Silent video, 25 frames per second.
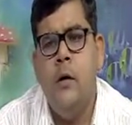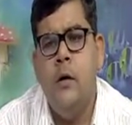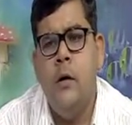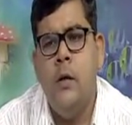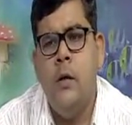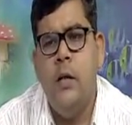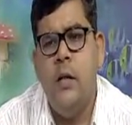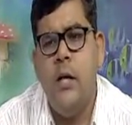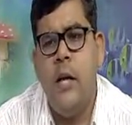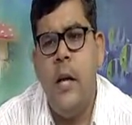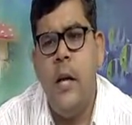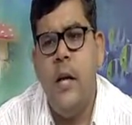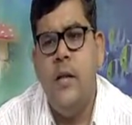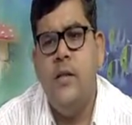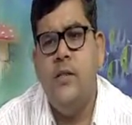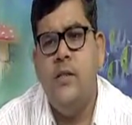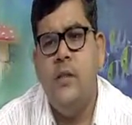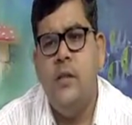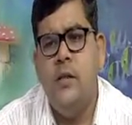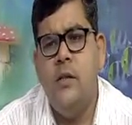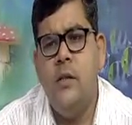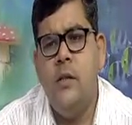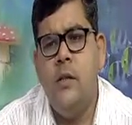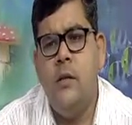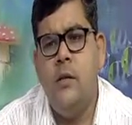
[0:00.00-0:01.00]

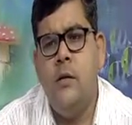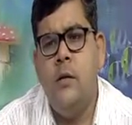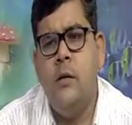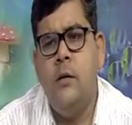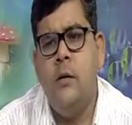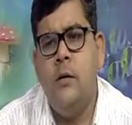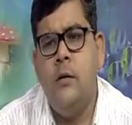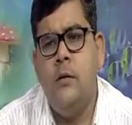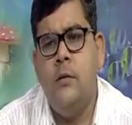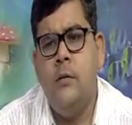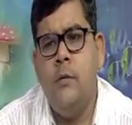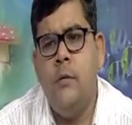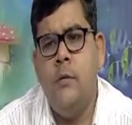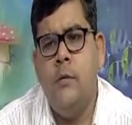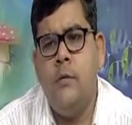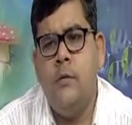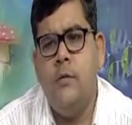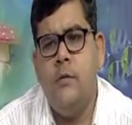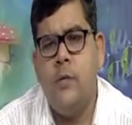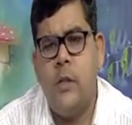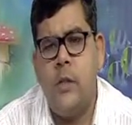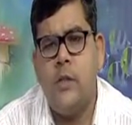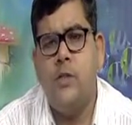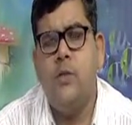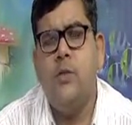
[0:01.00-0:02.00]
legalizing the
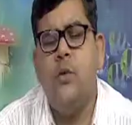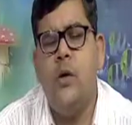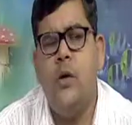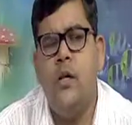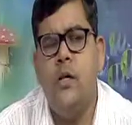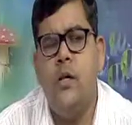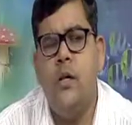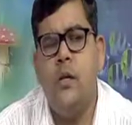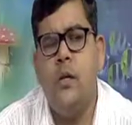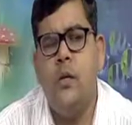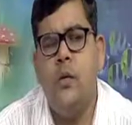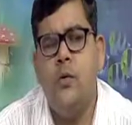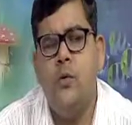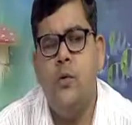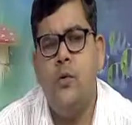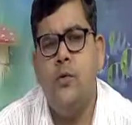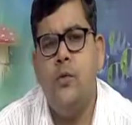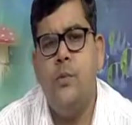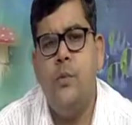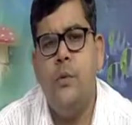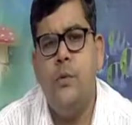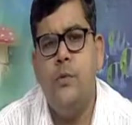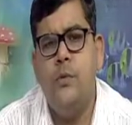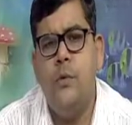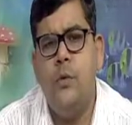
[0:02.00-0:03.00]
sexual intercourse
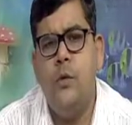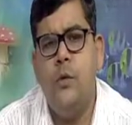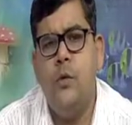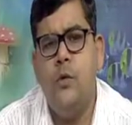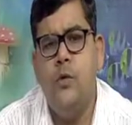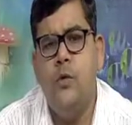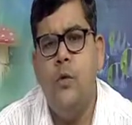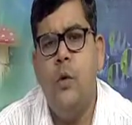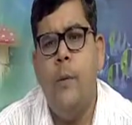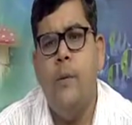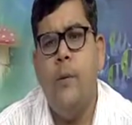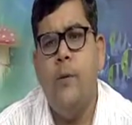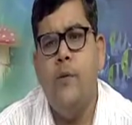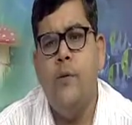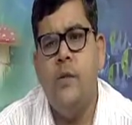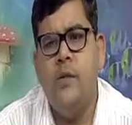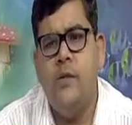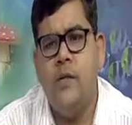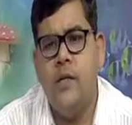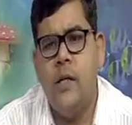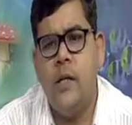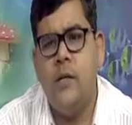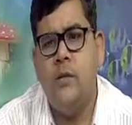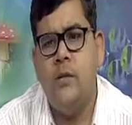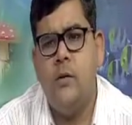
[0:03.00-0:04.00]
between the two
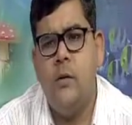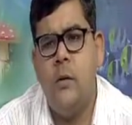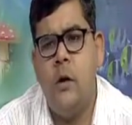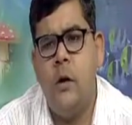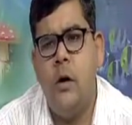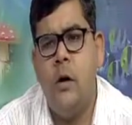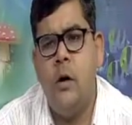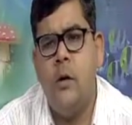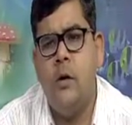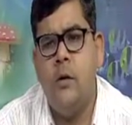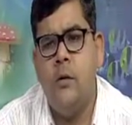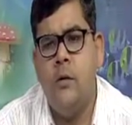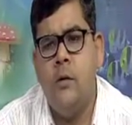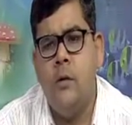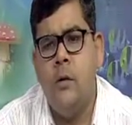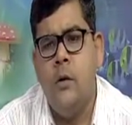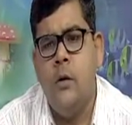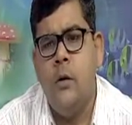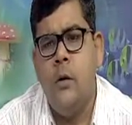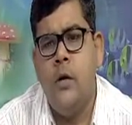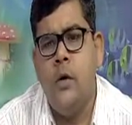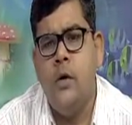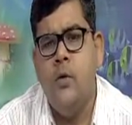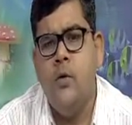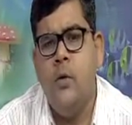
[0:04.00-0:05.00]
opposite sex or
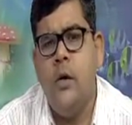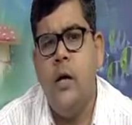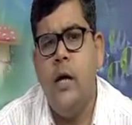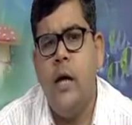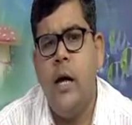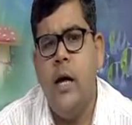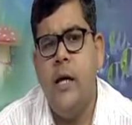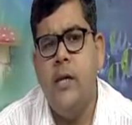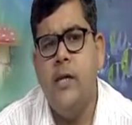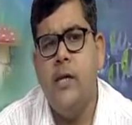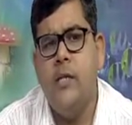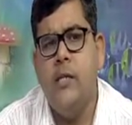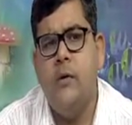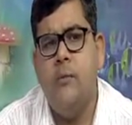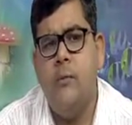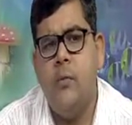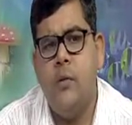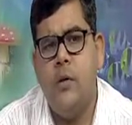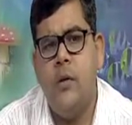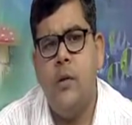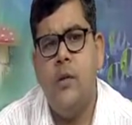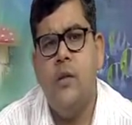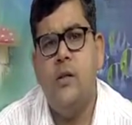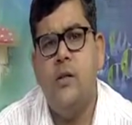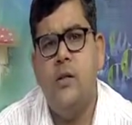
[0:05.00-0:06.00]
to legalizing the
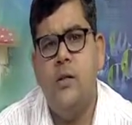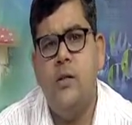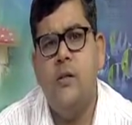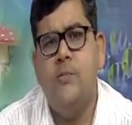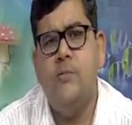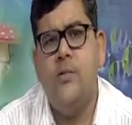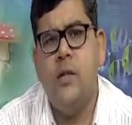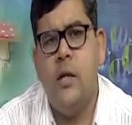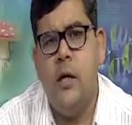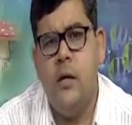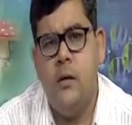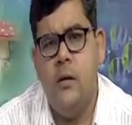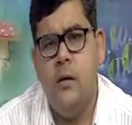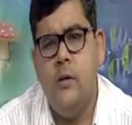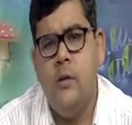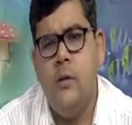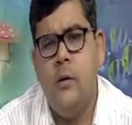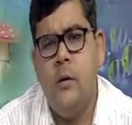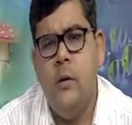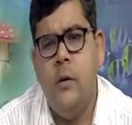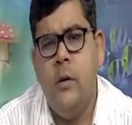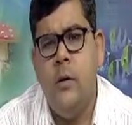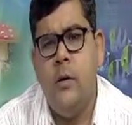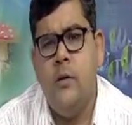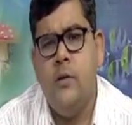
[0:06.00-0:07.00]
procreation of child.
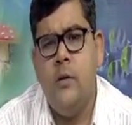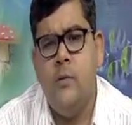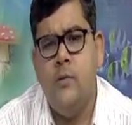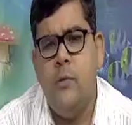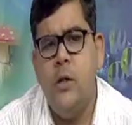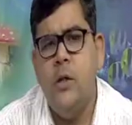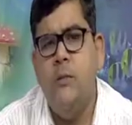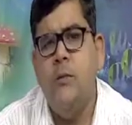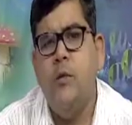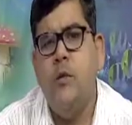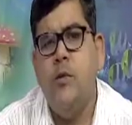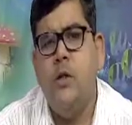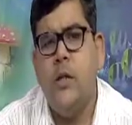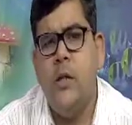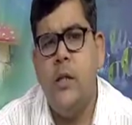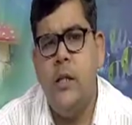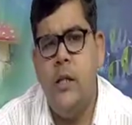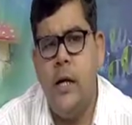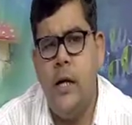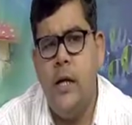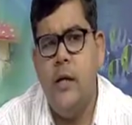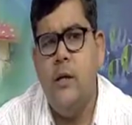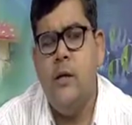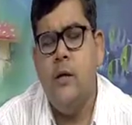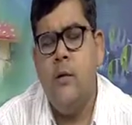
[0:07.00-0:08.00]
Something more than
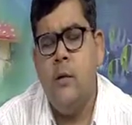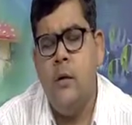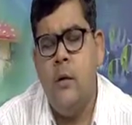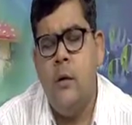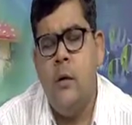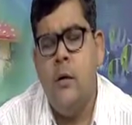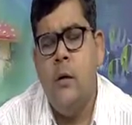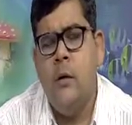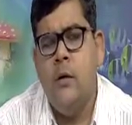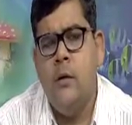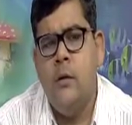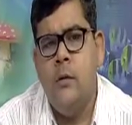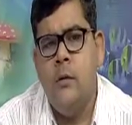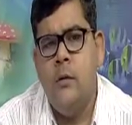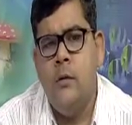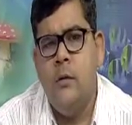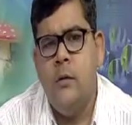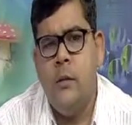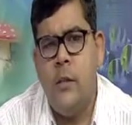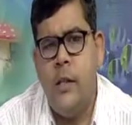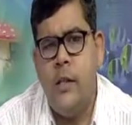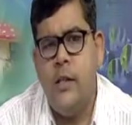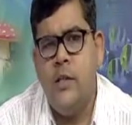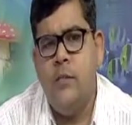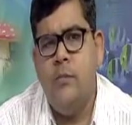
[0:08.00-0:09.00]
that,
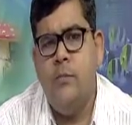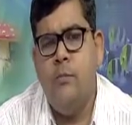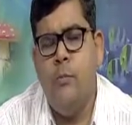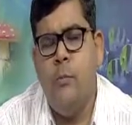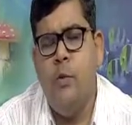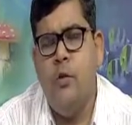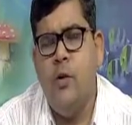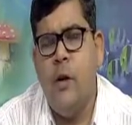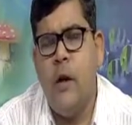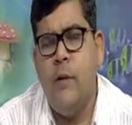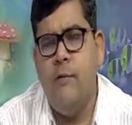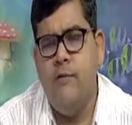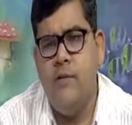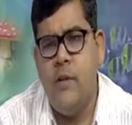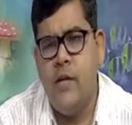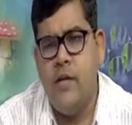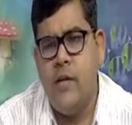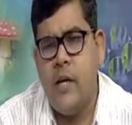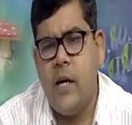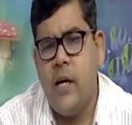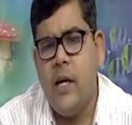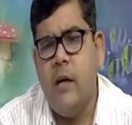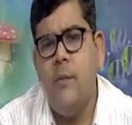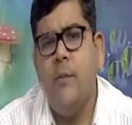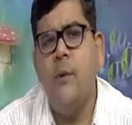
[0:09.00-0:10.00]
that is more of the
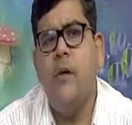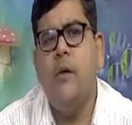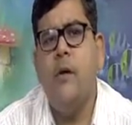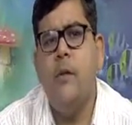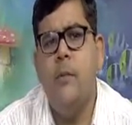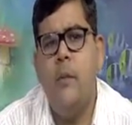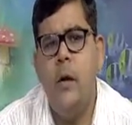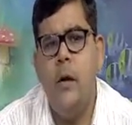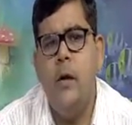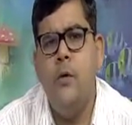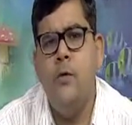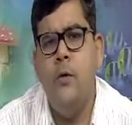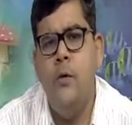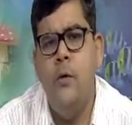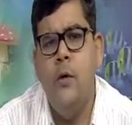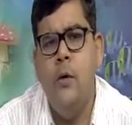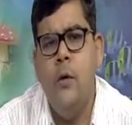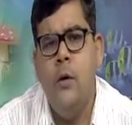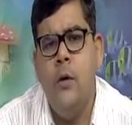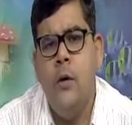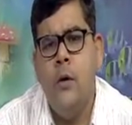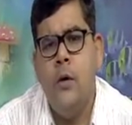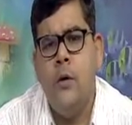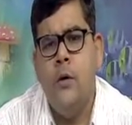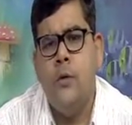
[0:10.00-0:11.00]
sacramental value.
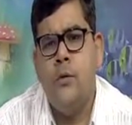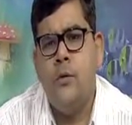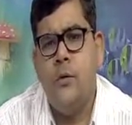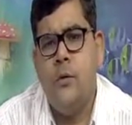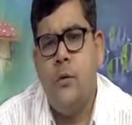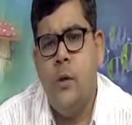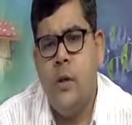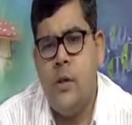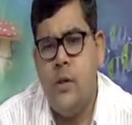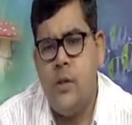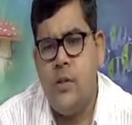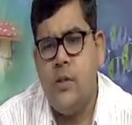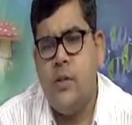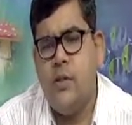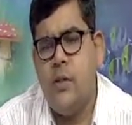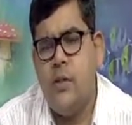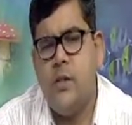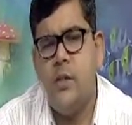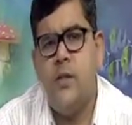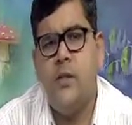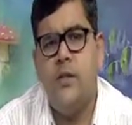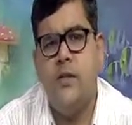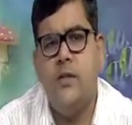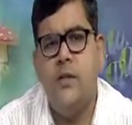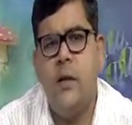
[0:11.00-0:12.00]
So, let us
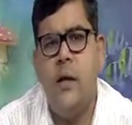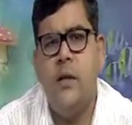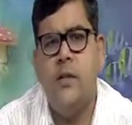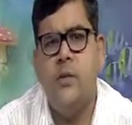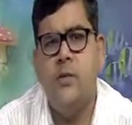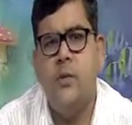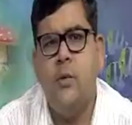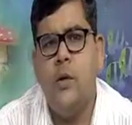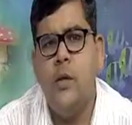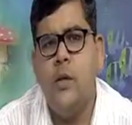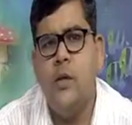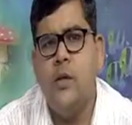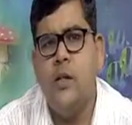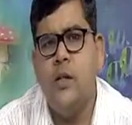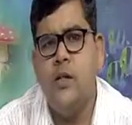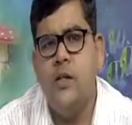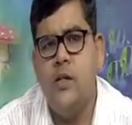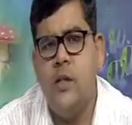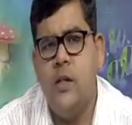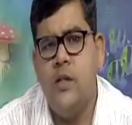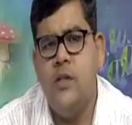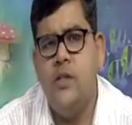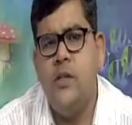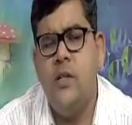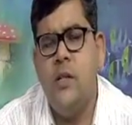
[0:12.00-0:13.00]
discuss, friends, what are the
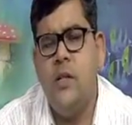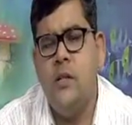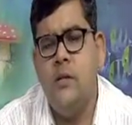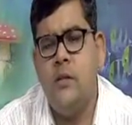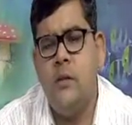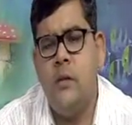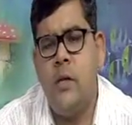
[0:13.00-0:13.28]
essential